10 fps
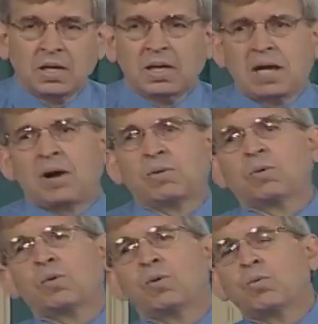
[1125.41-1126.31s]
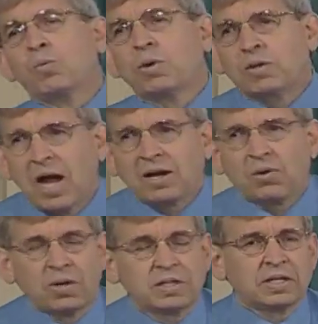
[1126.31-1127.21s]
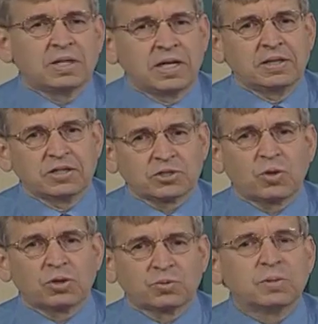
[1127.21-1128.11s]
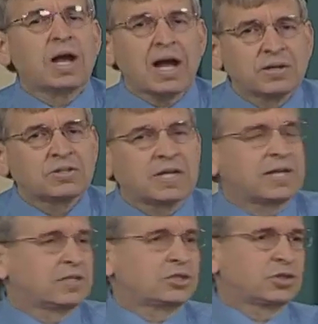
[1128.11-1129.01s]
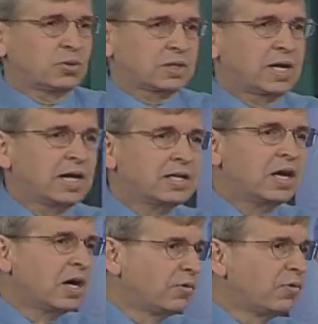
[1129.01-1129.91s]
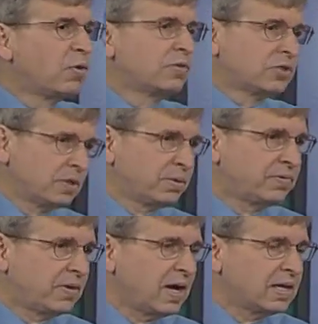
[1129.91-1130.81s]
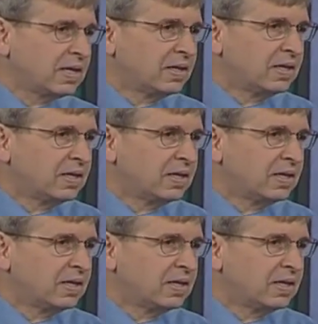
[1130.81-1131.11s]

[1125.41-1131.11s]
Now, we're not going to, in this course, we're not going to take the shortcut of oversimplifying.